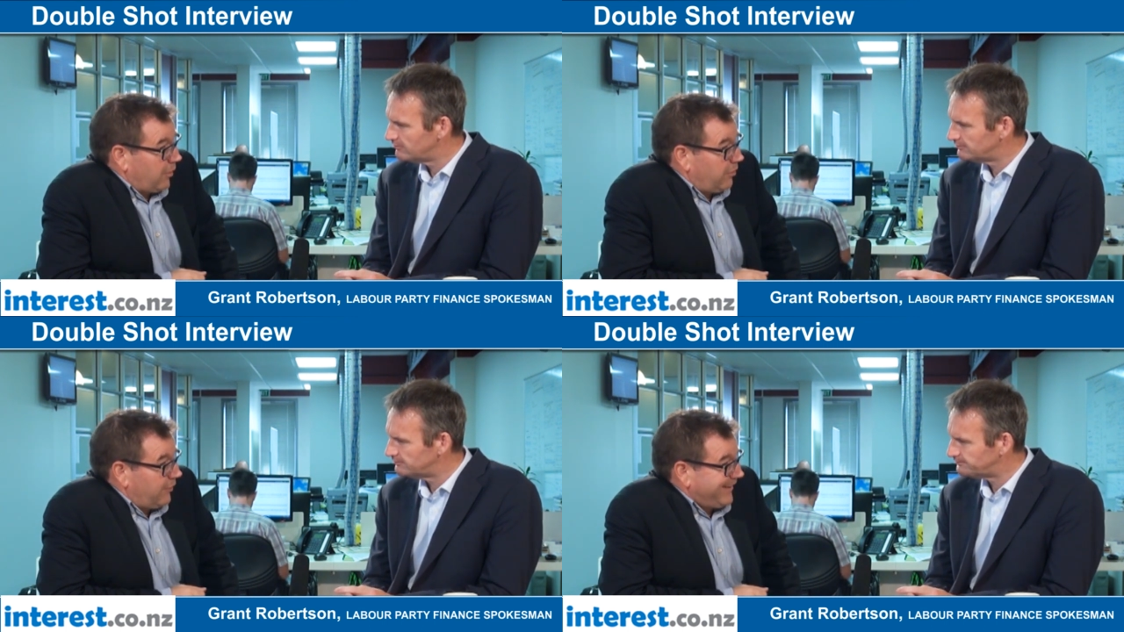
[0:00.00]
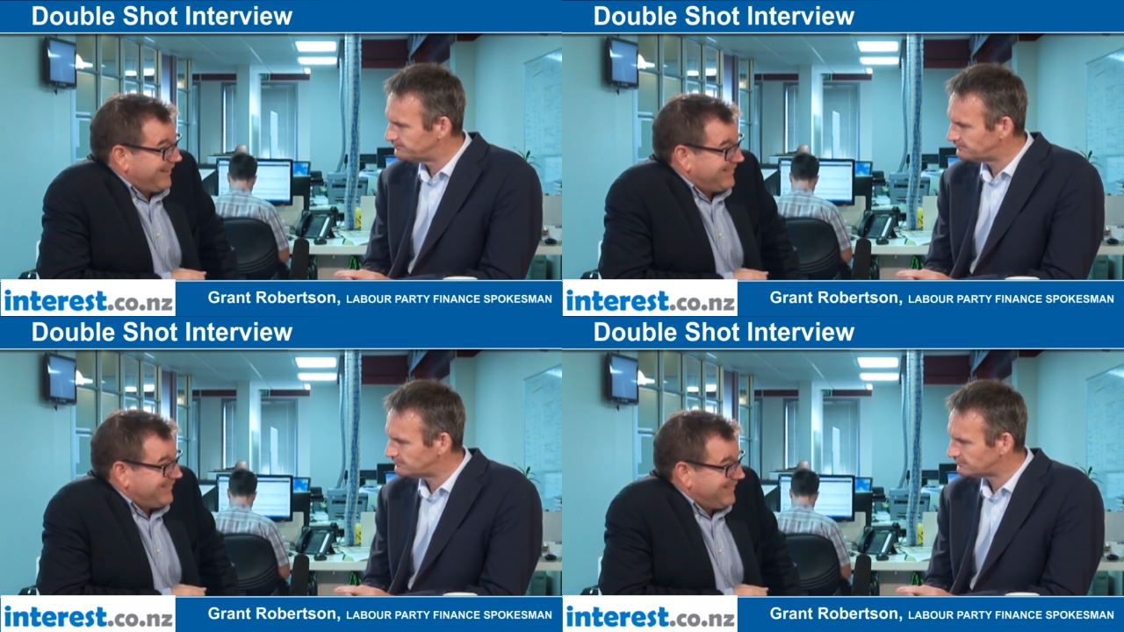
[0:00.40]
Speaker 1: But I
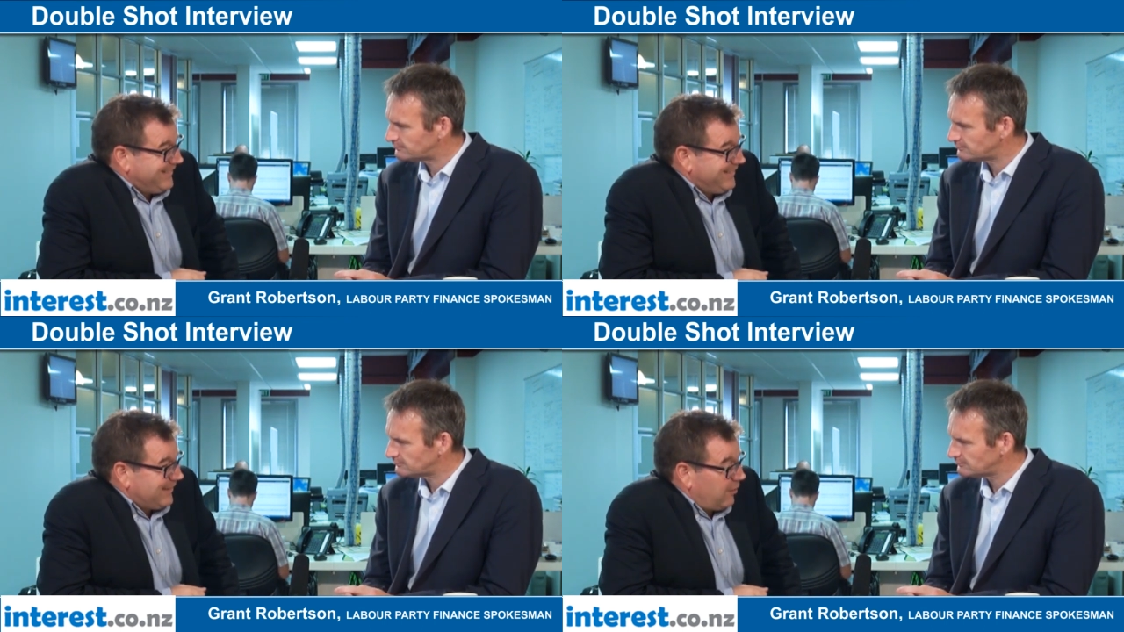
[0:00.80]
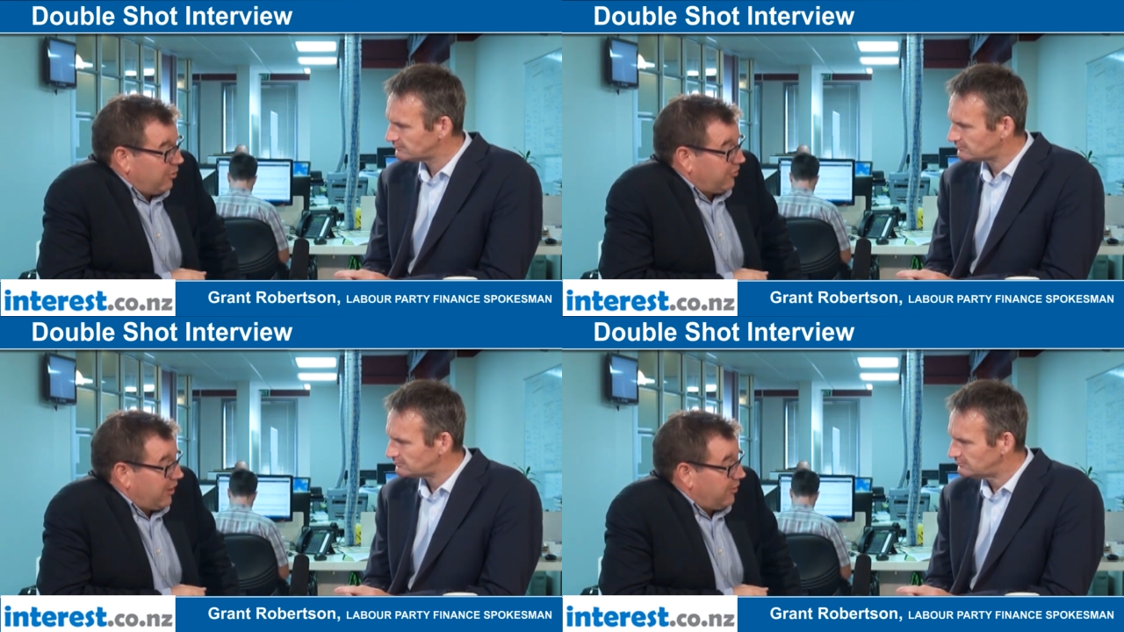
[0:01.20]
think extending
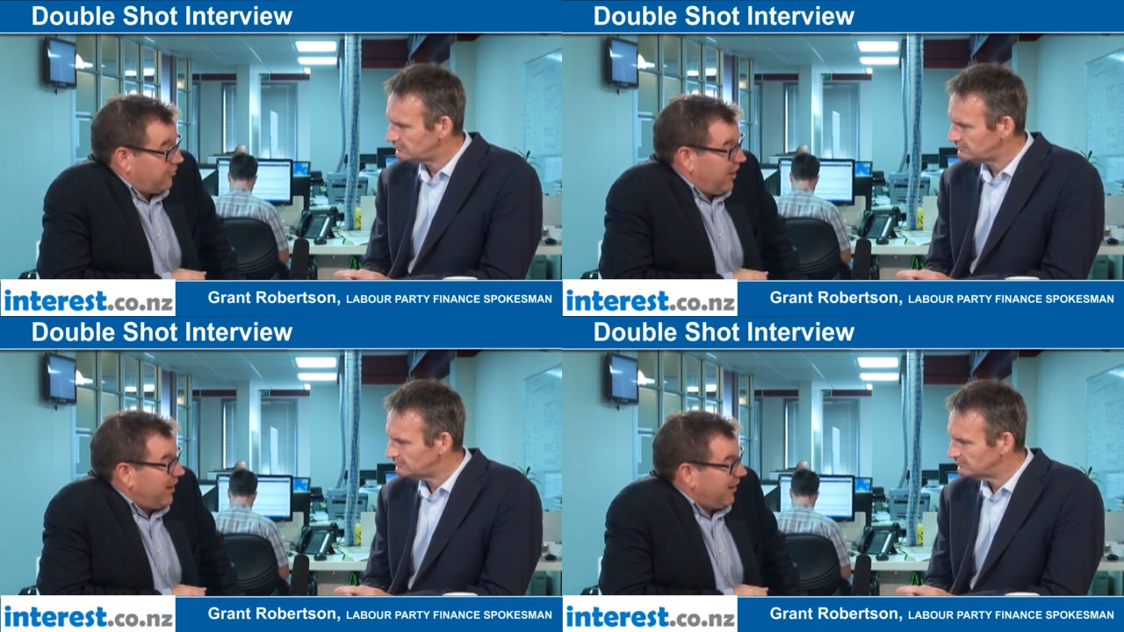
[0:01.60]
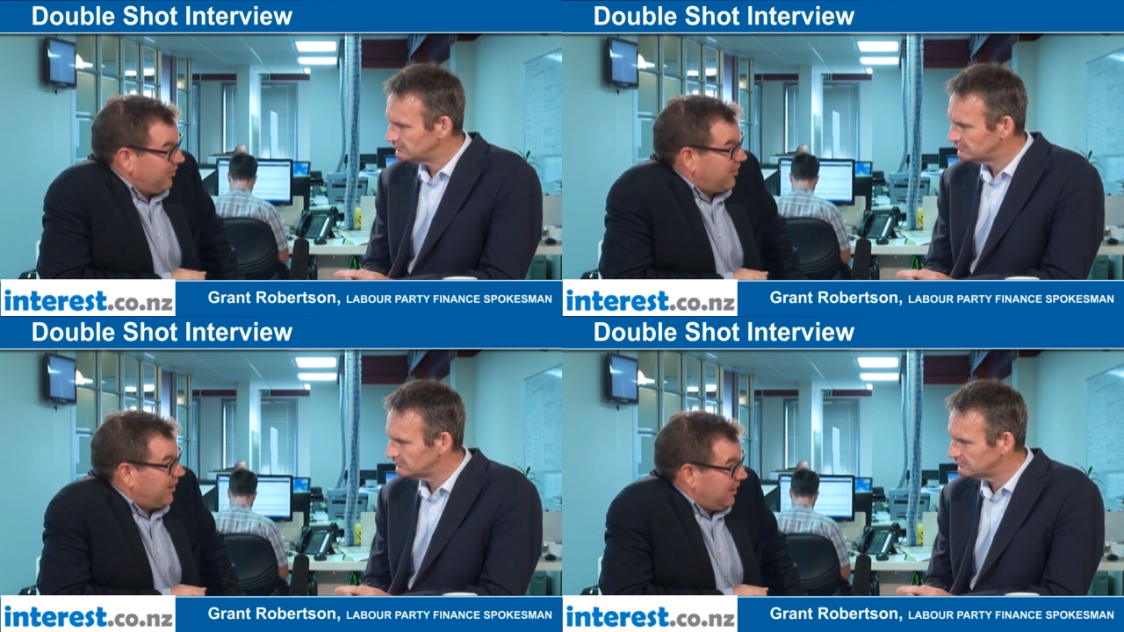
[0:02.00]
those hours out
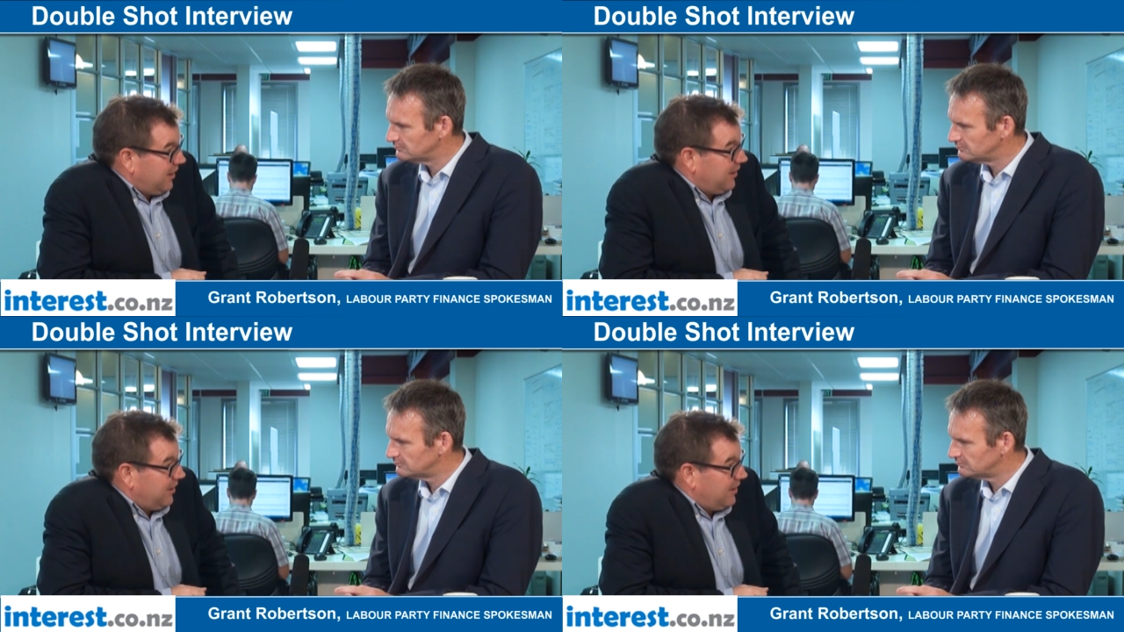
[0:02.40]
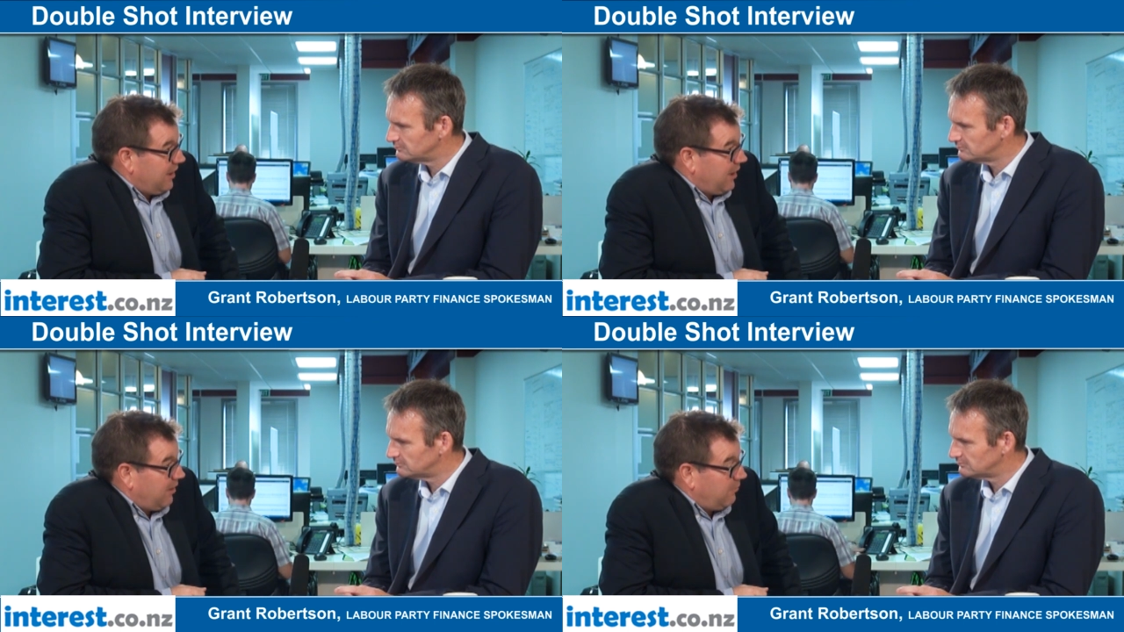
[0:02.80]
has
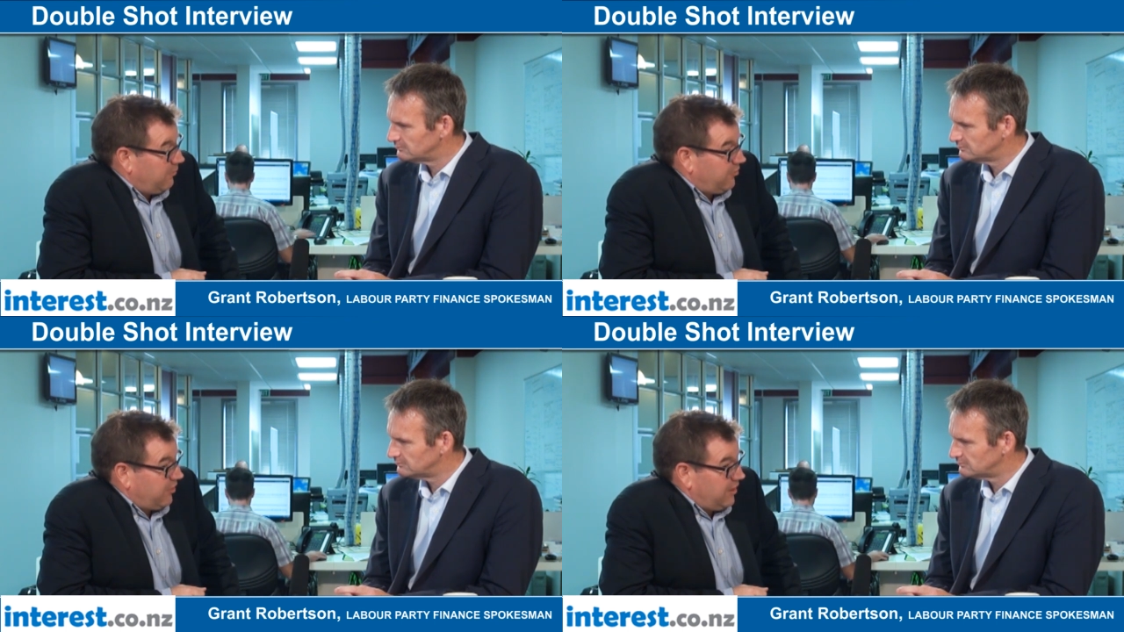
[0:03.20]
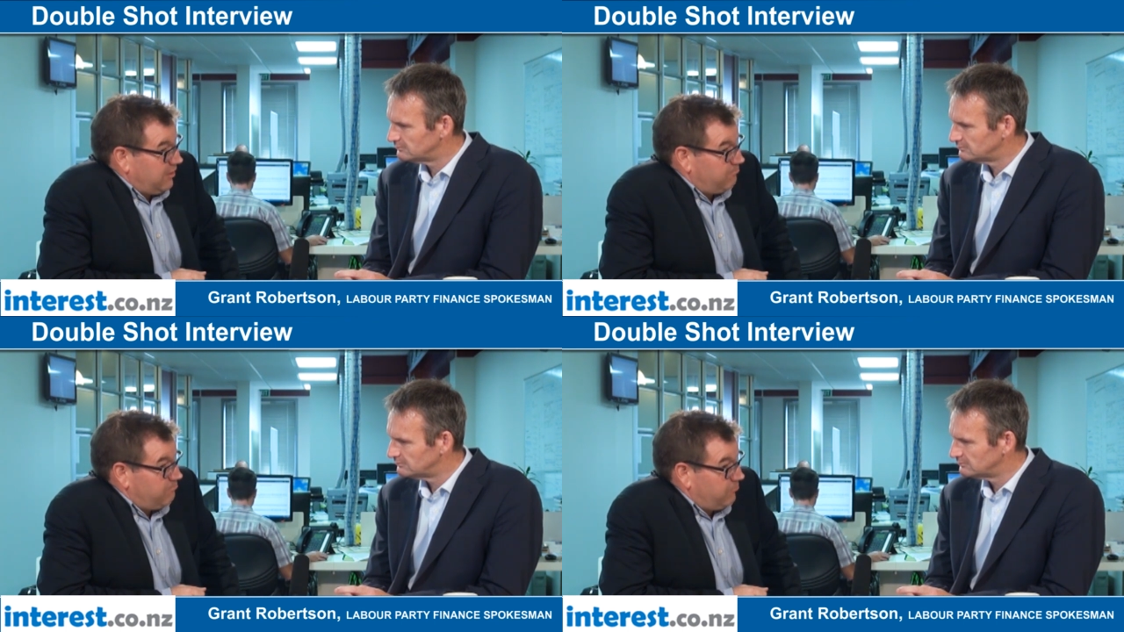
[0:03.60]
clearly um,
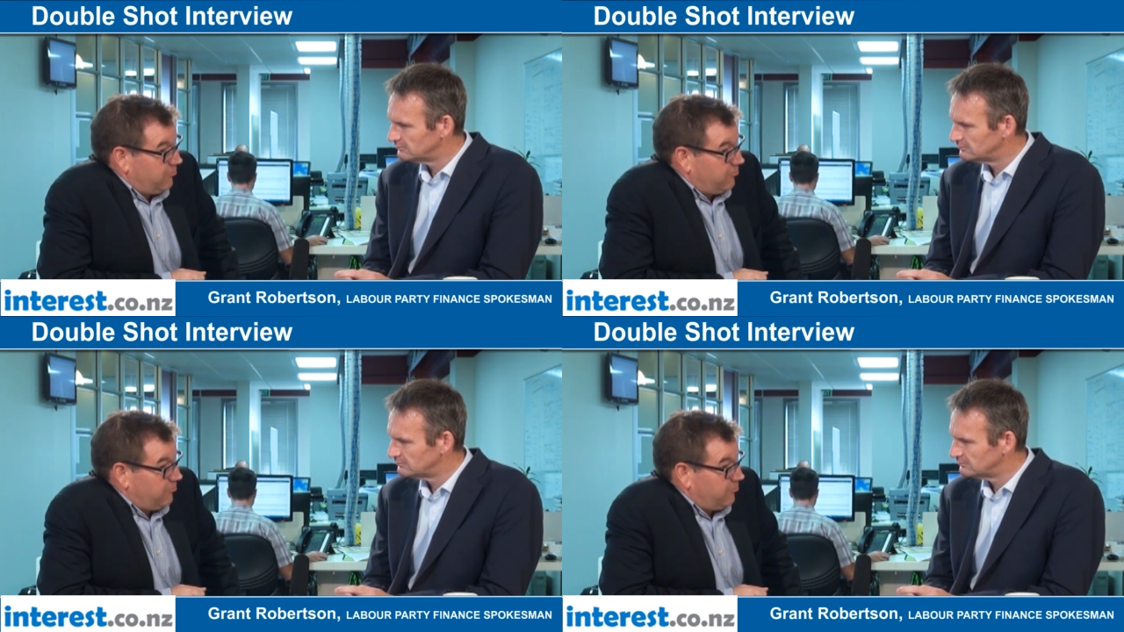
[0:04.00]
seen